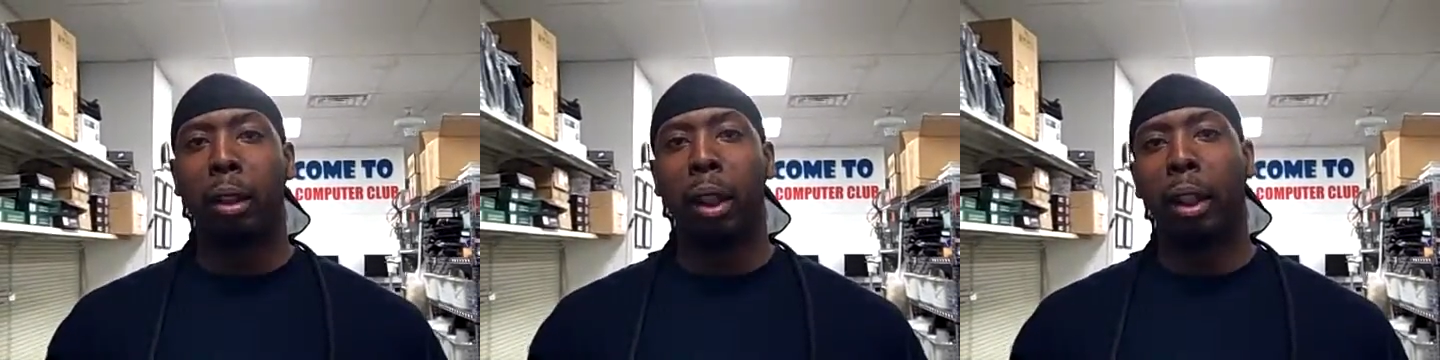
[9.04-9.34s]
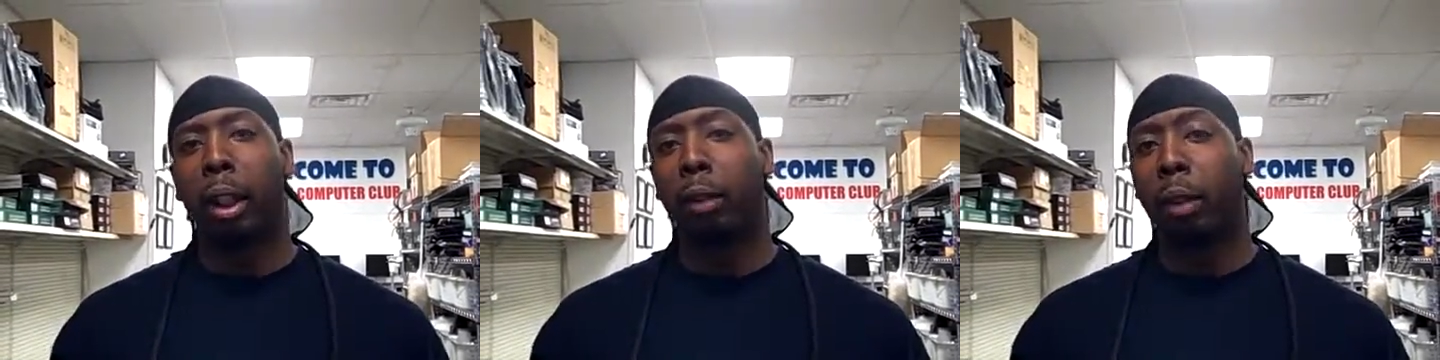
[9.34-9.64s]
They
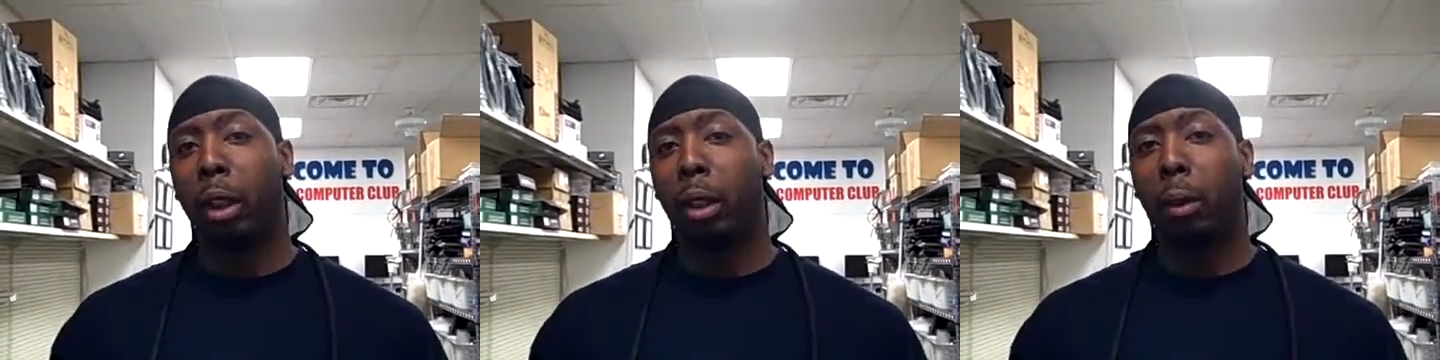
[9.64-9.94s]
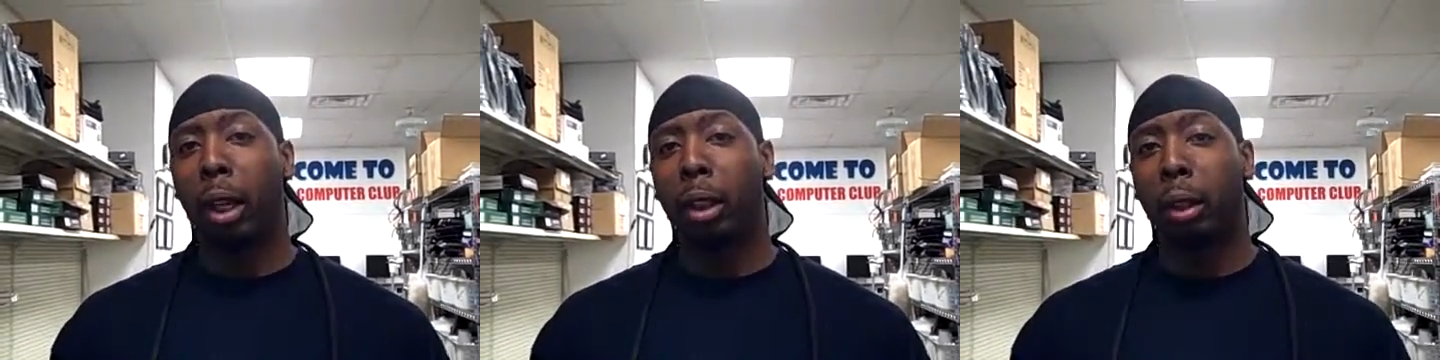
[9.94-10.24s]
give good
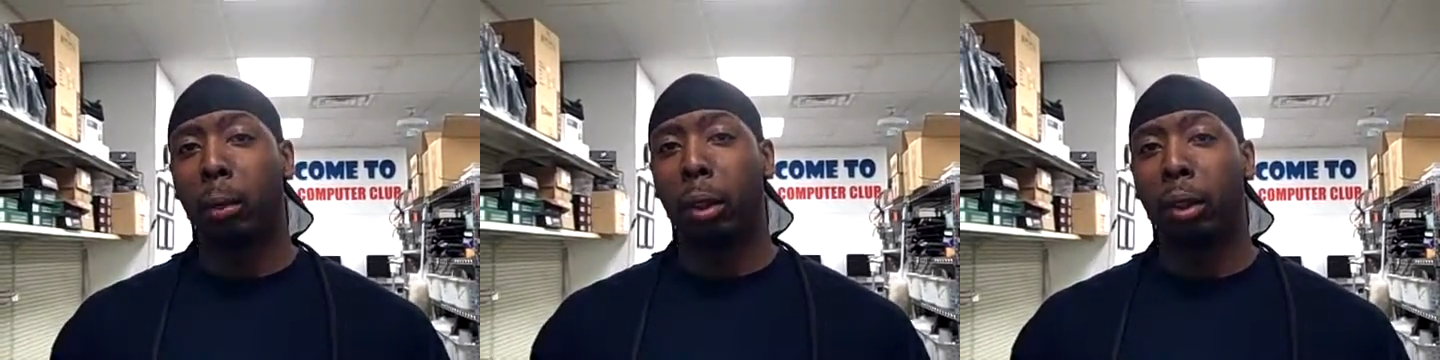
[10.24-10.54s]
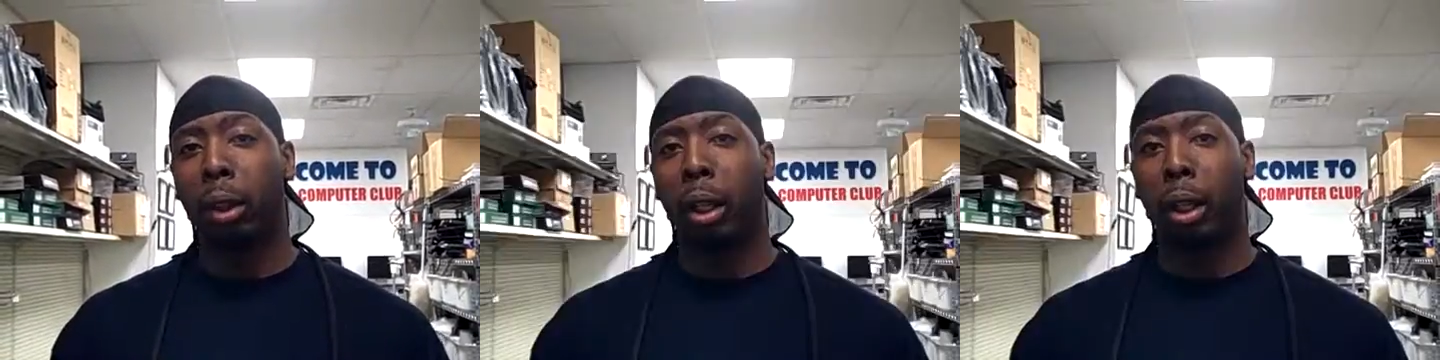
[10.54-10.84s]
quality
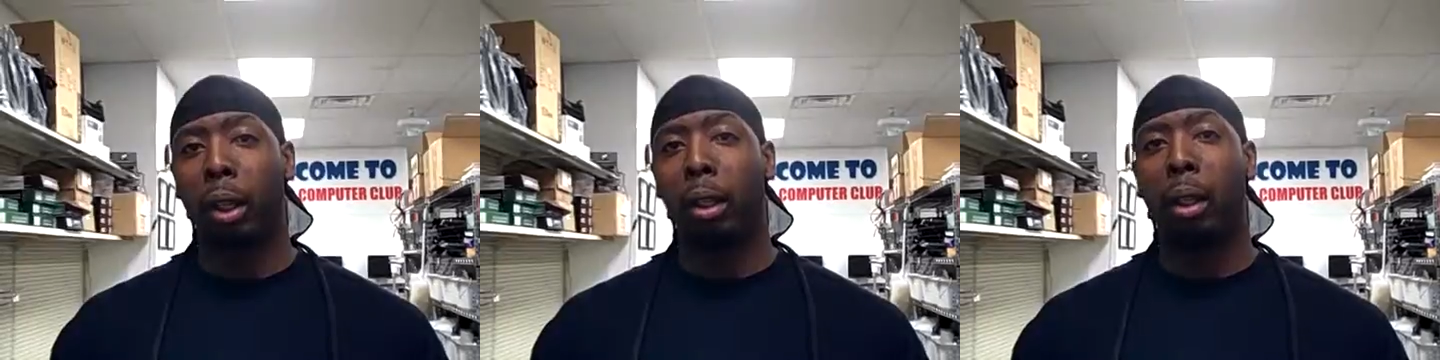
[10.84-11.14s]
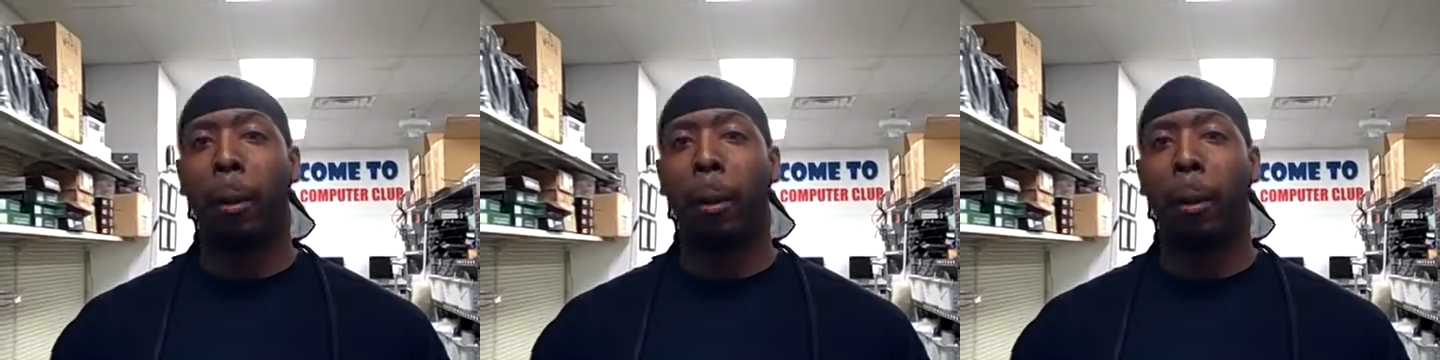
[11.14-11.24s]
work here.